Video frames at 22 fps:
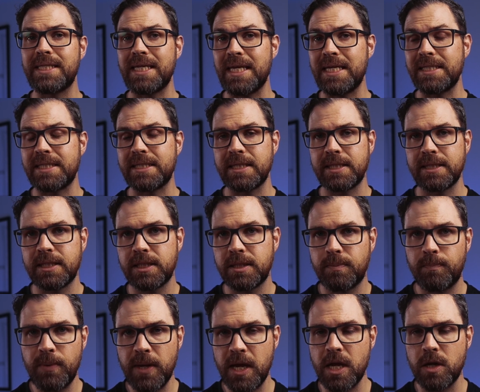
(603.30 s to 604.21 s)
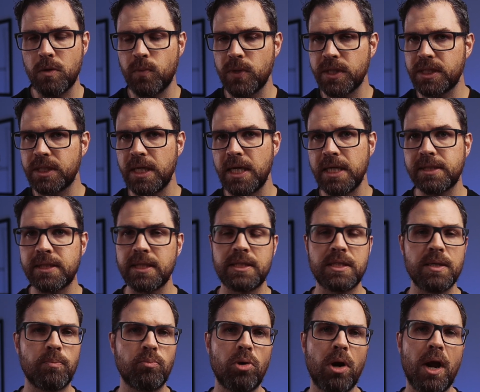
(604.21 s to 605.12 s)
is speed, which isn't
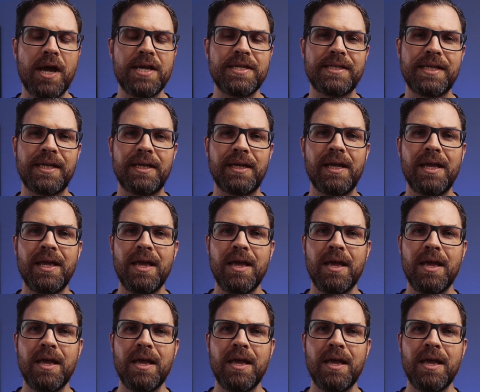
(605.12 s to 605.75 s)
surprising.